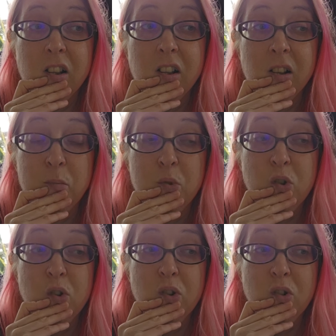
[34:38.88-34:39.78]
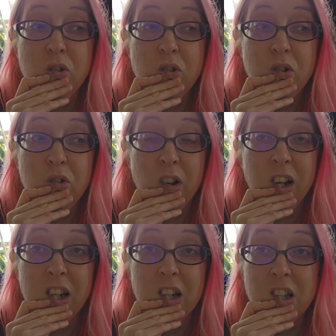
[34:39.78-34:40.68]
I'm
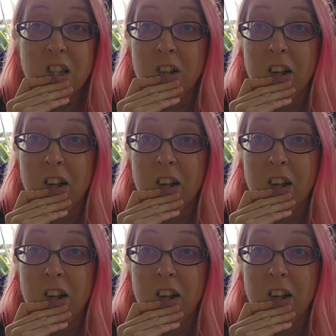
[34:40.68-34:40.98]
trying to not